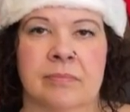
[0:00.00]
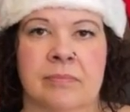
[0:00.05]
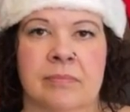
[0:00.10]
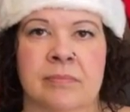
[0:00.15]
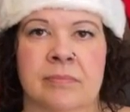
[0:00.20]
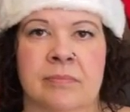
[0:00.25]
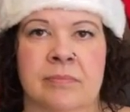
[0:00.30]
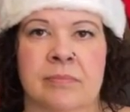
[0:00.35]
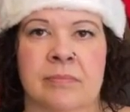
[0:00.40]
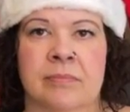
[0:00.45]

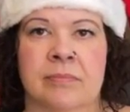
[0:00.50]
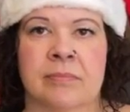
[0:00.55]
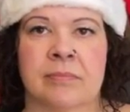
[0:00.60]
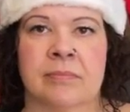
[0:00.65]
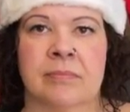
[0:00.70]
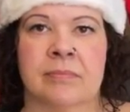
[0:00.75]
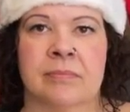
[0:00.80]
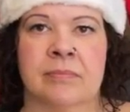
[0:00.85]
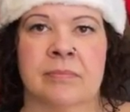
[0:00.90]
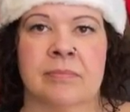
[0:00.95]

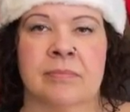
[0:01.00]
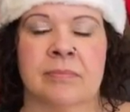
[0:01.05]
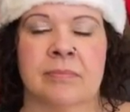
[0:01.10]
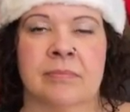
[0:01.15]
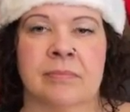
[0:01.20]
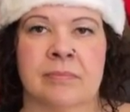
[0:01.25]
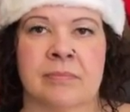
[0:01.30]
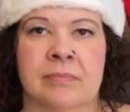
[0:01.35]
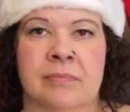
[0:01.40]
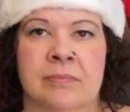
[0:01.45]

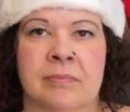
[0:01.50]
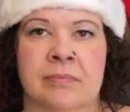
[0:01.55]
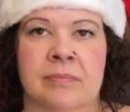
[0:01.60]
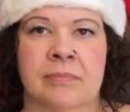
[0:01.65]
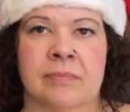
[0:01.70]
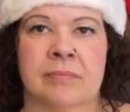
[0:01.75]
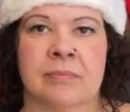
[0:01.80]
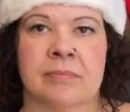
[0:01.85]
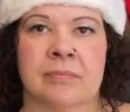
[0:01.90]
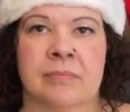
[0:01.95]

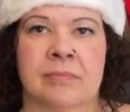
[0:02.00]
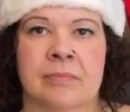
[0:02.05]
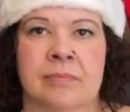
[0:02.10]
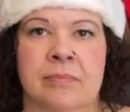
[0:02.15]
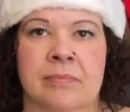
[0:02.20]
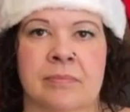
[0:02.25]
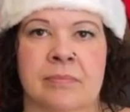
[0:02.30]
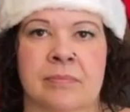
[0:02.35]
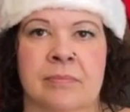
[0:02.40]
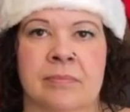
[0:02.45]

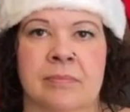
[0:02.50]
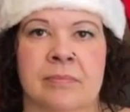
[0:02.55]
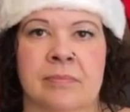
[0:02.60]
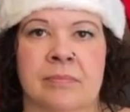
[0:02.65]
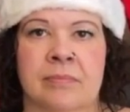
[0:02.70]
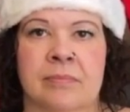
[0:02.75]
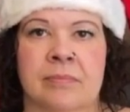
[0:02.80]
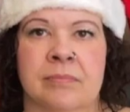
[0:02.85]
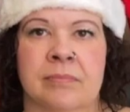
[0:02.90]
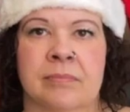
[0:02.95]

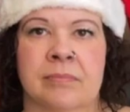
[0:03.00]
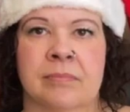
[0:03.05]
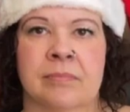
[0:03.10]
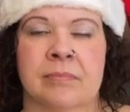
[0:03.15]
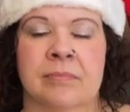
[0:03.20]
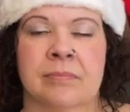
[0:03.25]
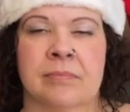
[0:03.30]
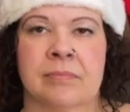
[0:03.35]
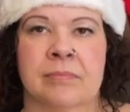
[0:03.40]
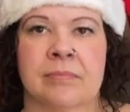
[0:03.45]

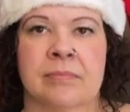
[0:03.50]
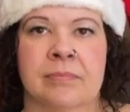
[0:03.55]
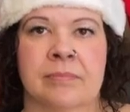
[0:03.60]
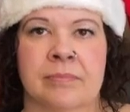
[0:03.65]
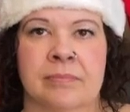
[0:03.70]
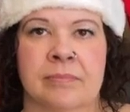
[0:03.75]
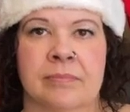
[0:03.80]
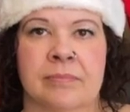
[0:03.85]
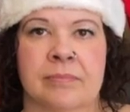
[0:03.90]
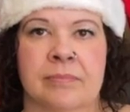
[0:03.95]

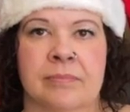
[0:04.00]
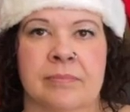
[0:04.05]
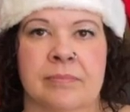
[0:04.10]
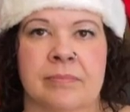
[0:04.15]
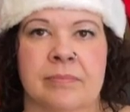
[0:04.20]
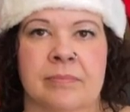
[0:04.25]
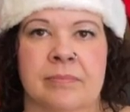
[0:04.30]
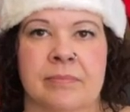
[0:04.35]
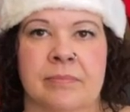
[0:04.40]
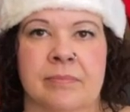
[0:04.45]

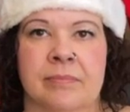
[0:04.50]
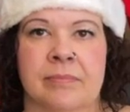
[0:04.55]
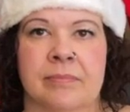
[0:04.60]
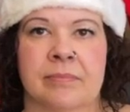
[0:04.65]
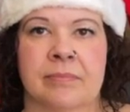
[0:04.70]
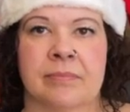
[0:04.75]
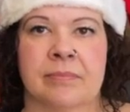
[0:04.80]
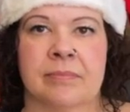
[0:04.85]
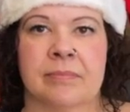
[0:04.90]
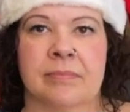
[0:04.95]

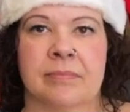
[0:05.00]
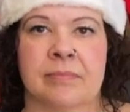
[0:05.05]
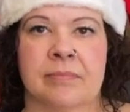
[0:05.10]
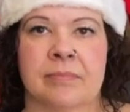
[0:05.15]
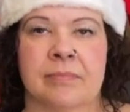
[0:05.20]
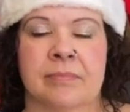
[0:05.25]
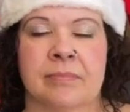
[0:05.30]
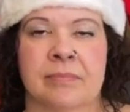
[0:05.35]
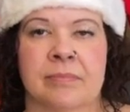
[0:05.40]
This person isn't speaking.